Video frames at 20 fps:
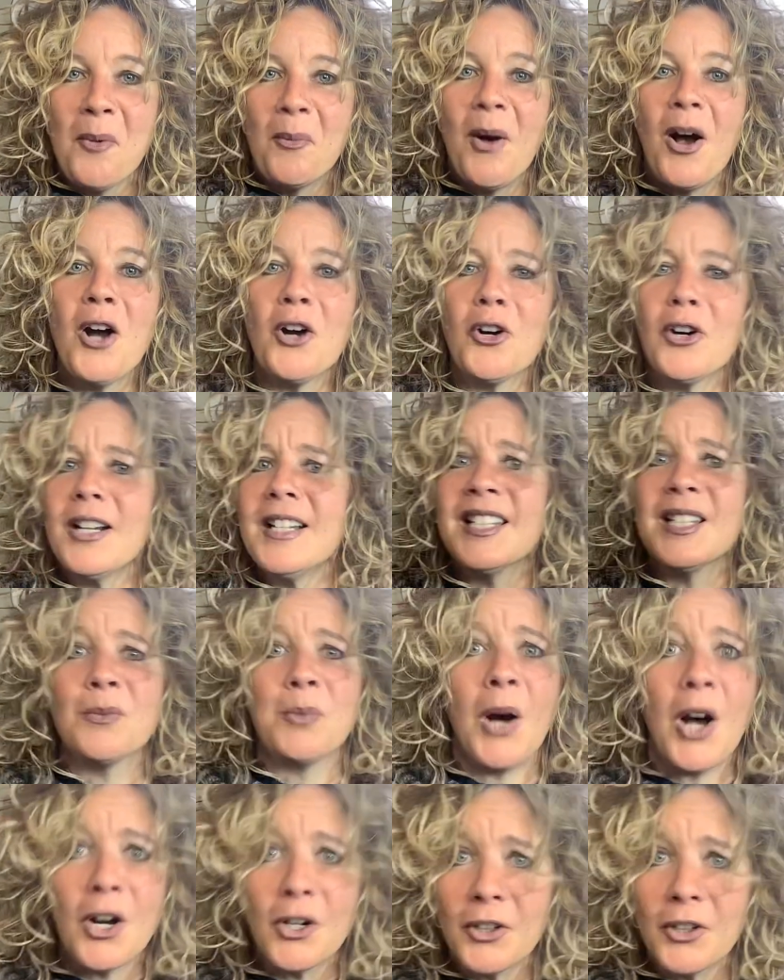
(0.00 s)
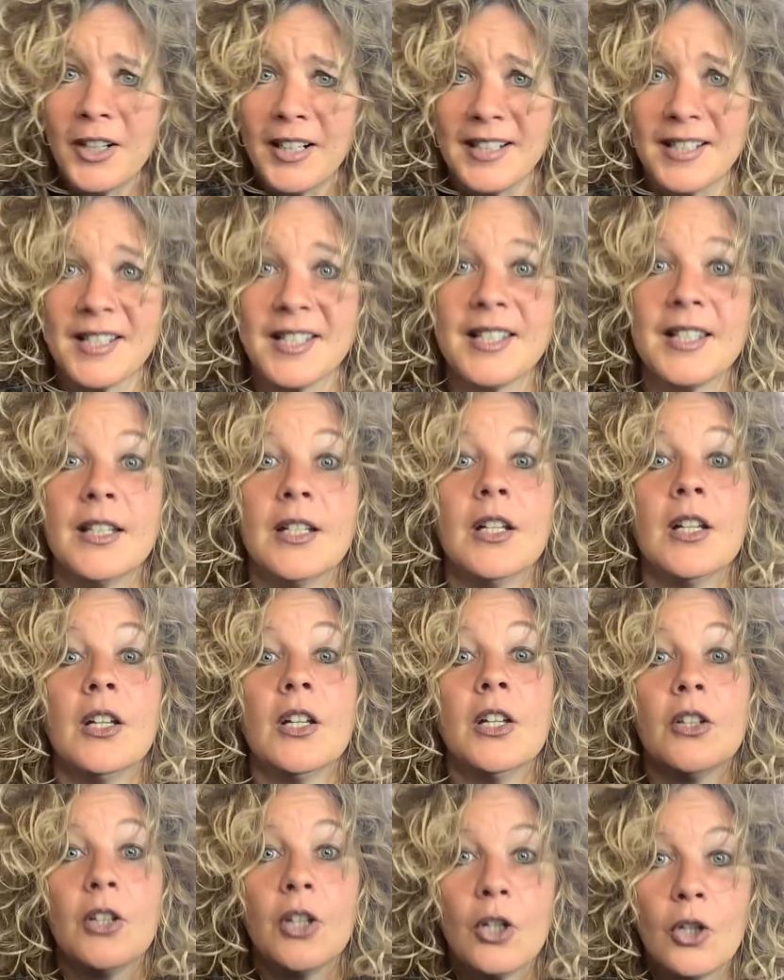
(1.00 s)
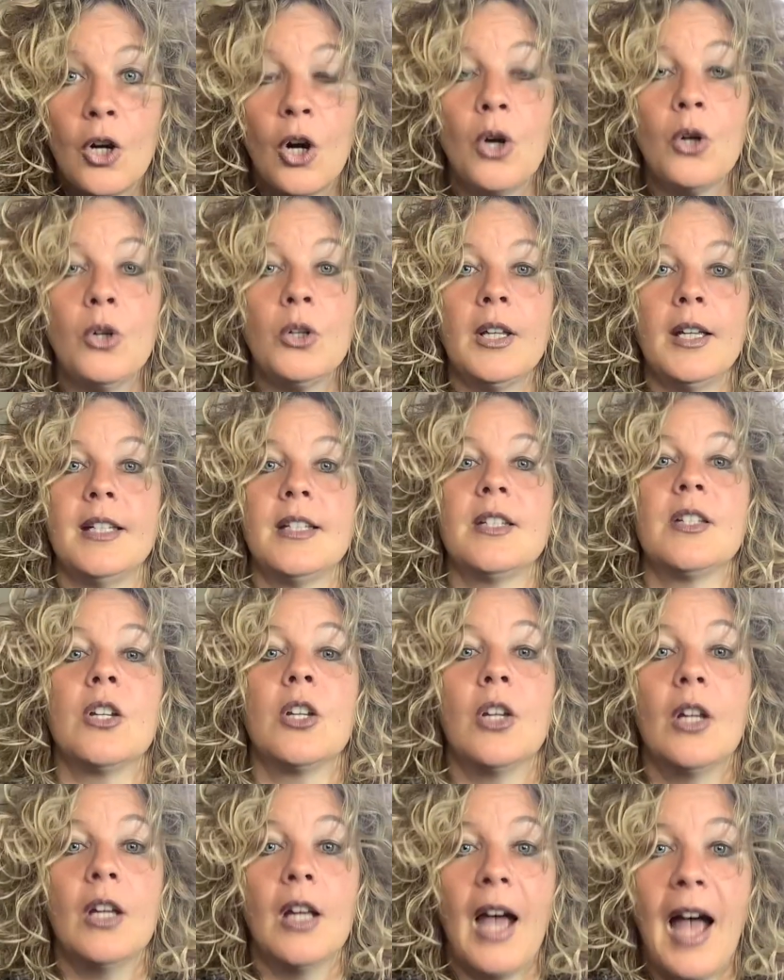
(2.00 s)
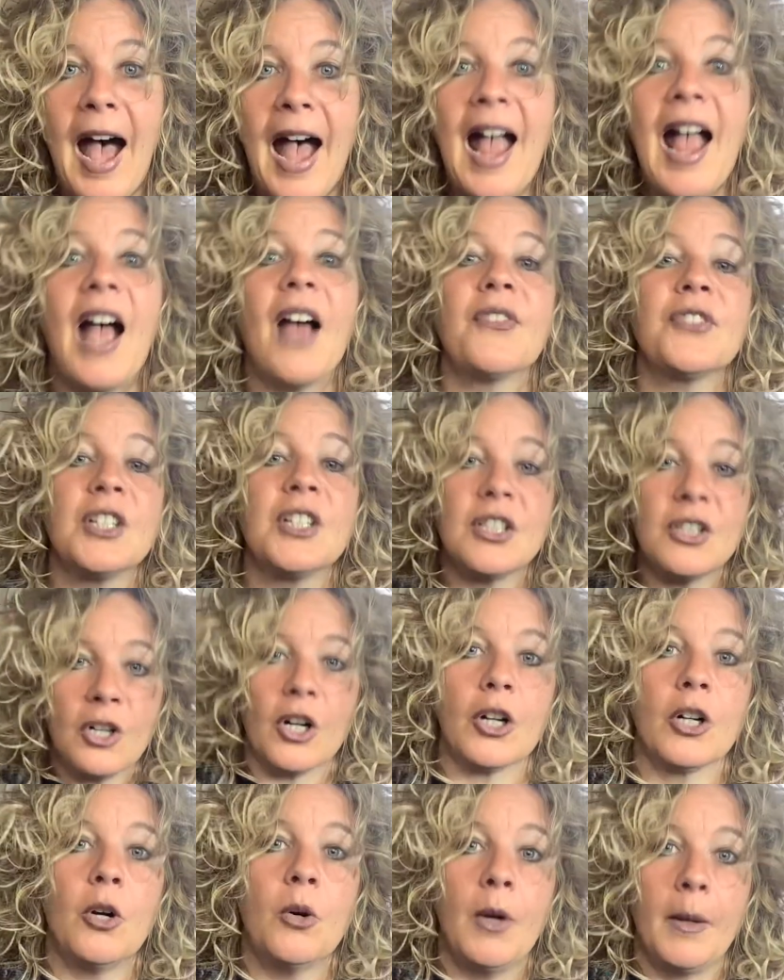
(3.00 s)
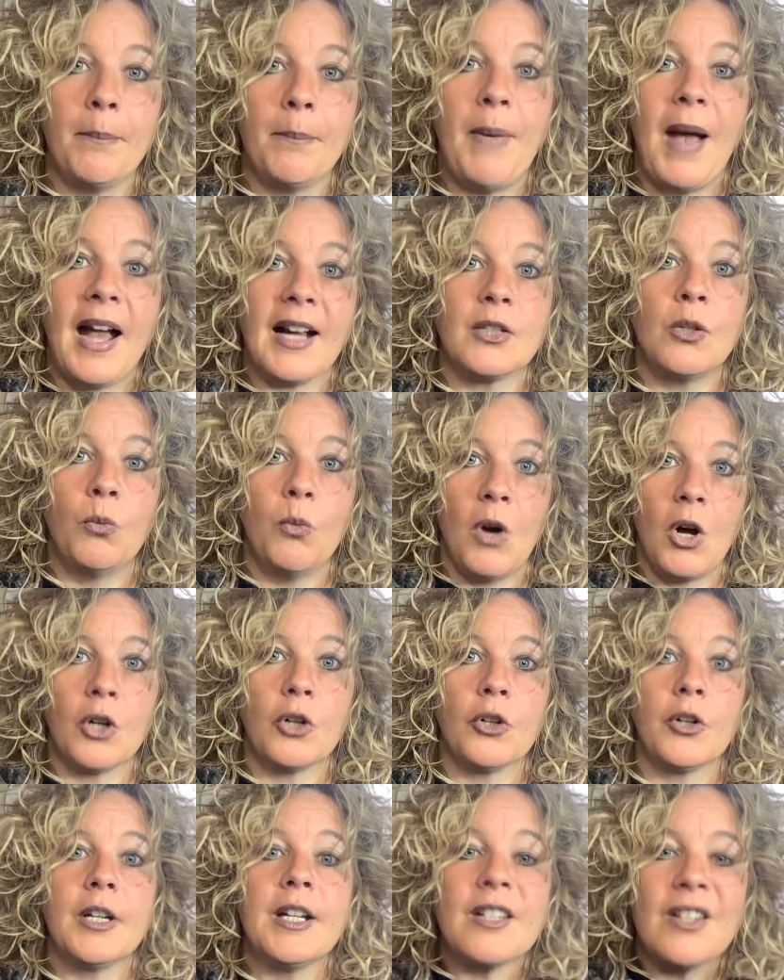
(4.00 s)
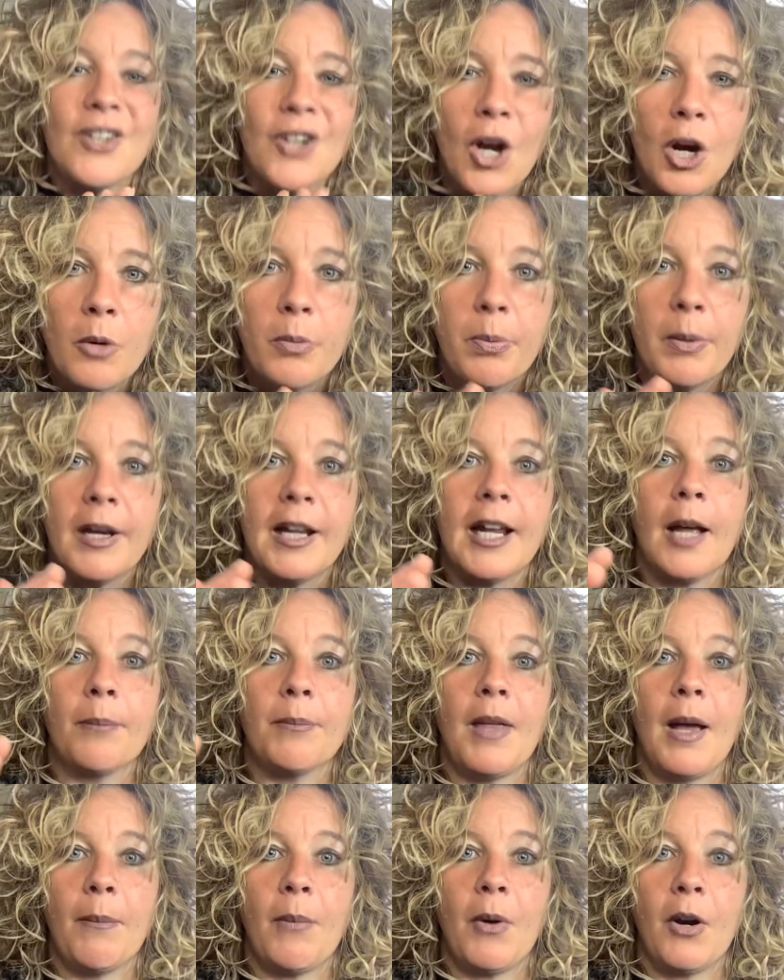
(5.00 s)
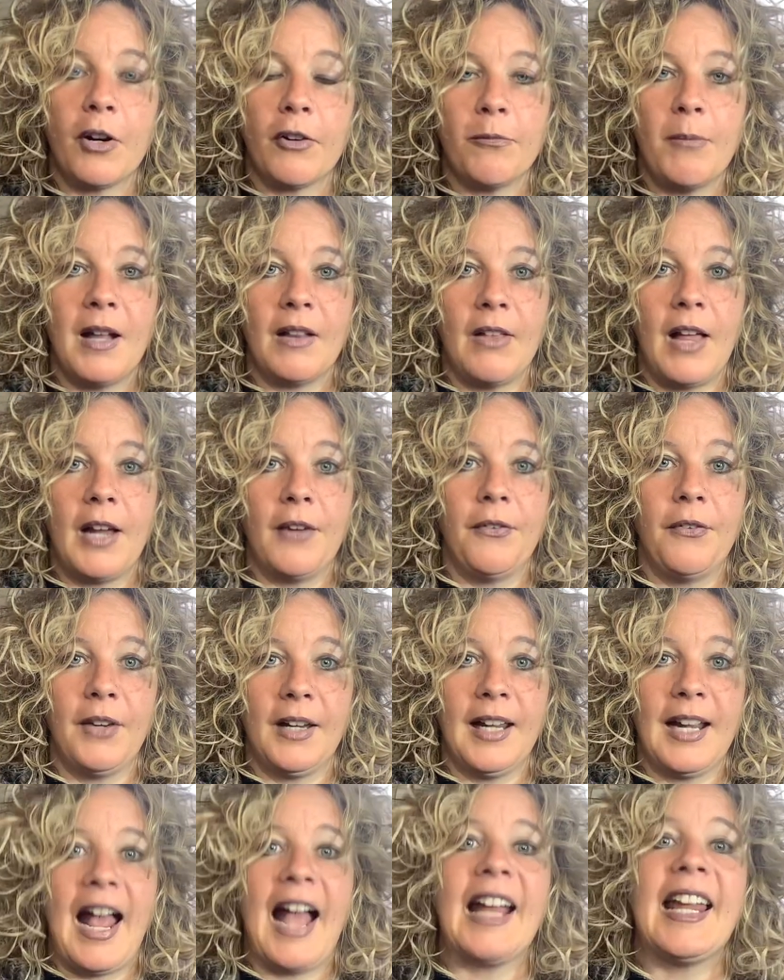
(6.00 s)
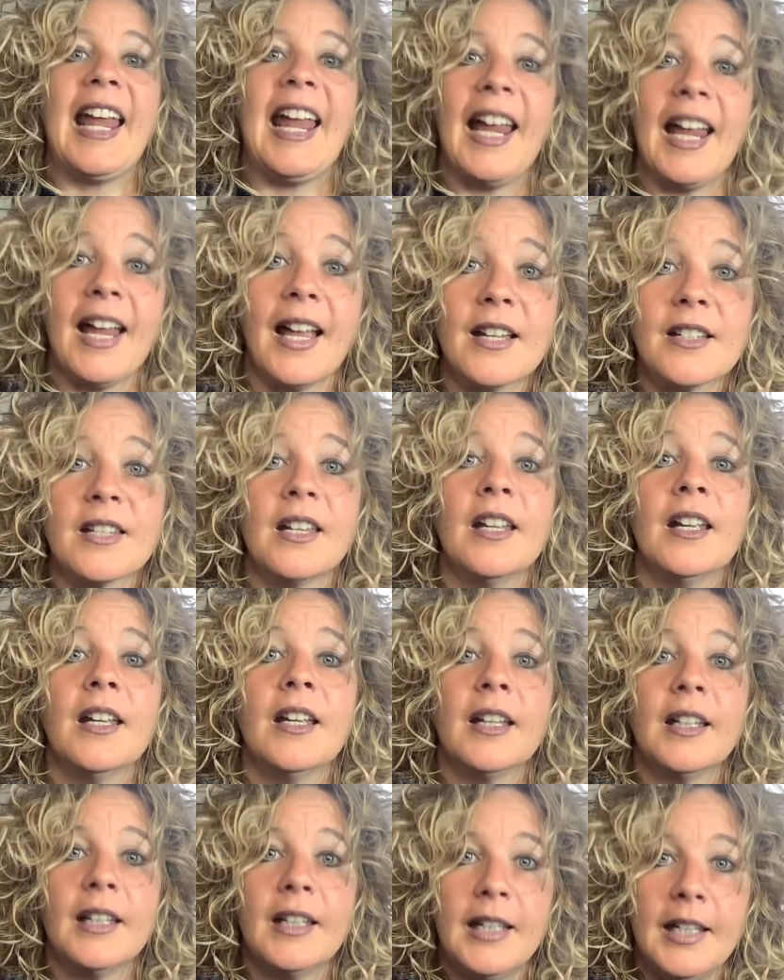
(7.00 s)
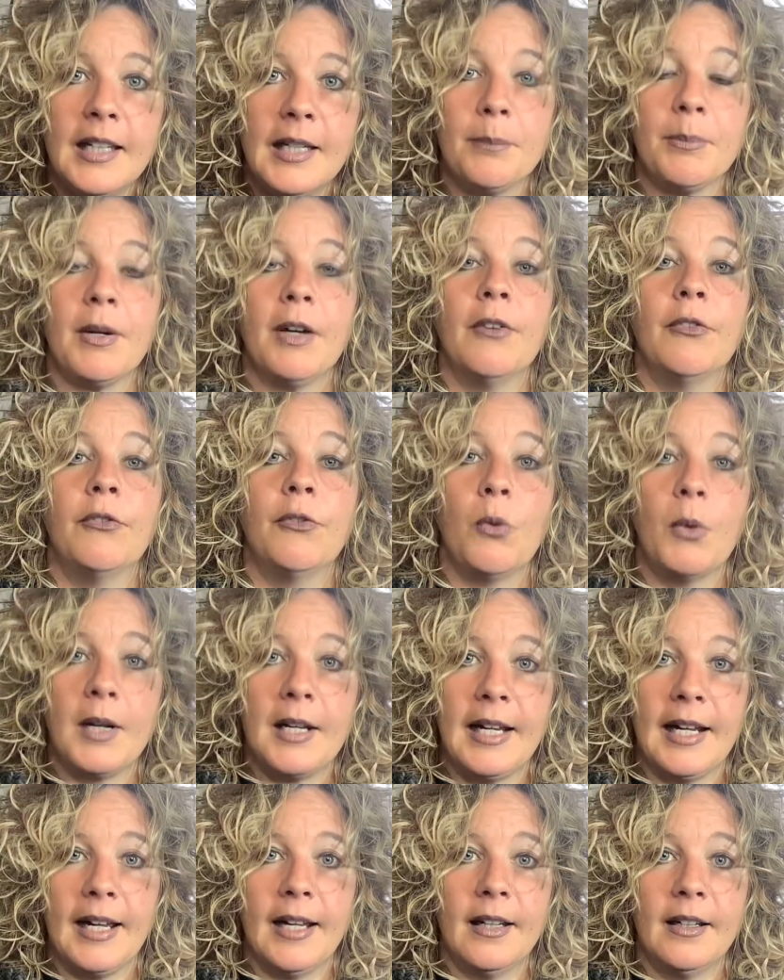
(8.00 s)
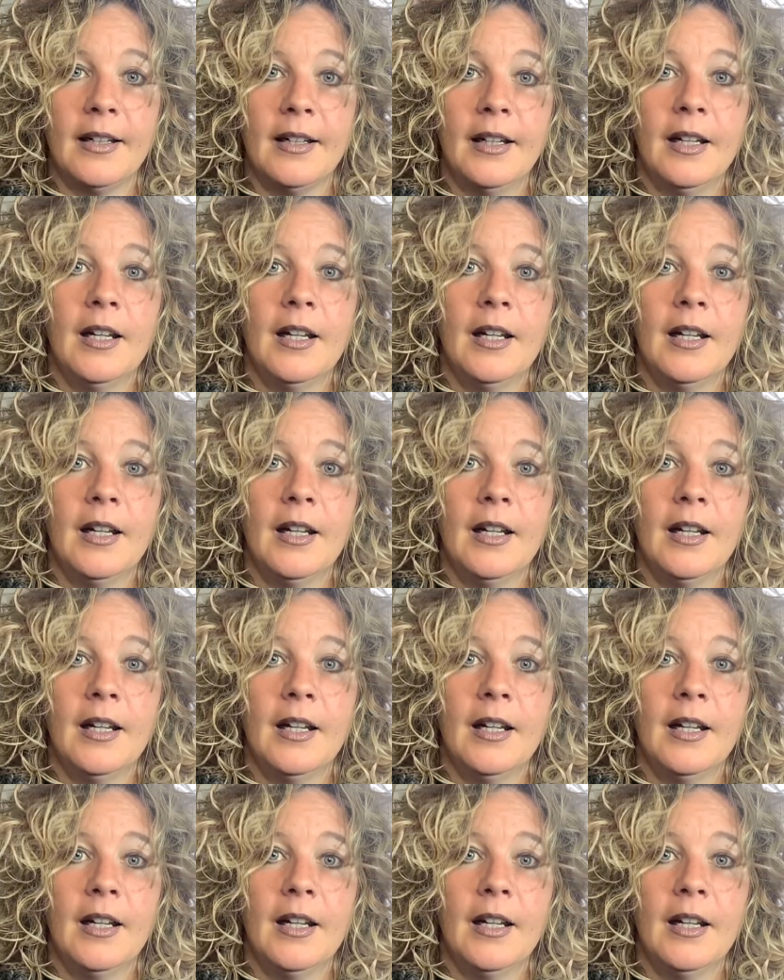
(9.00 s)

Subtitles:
Walgreens is Walgreens. The goal is, I have to start going back to Walgreens and opening up that part of my life again. I can't keep avoiding it.